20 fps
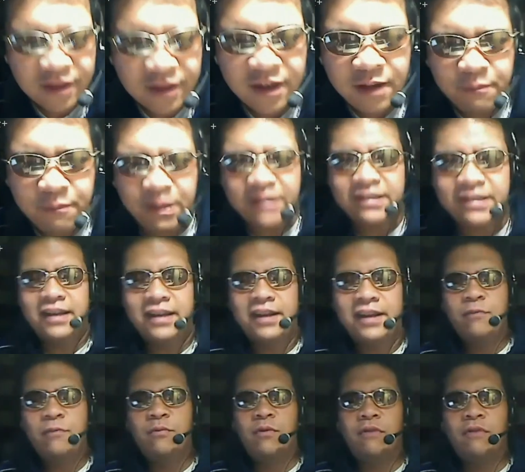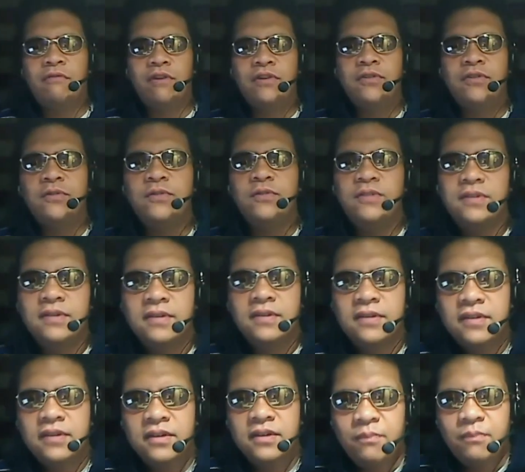basically were reduced
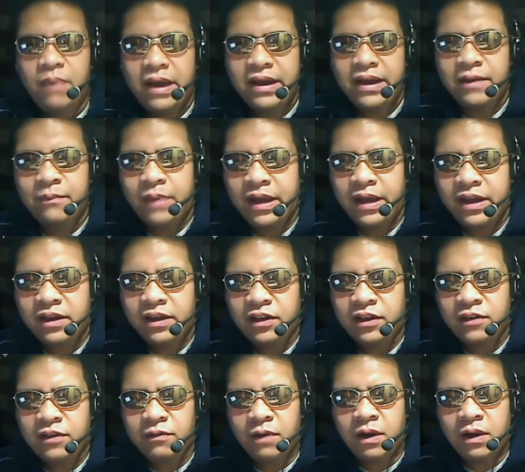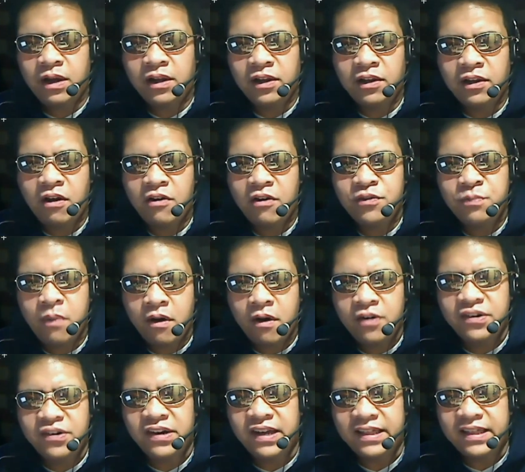by a large
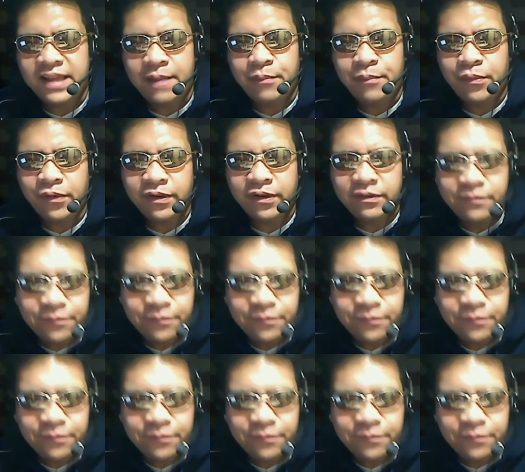margin at that point.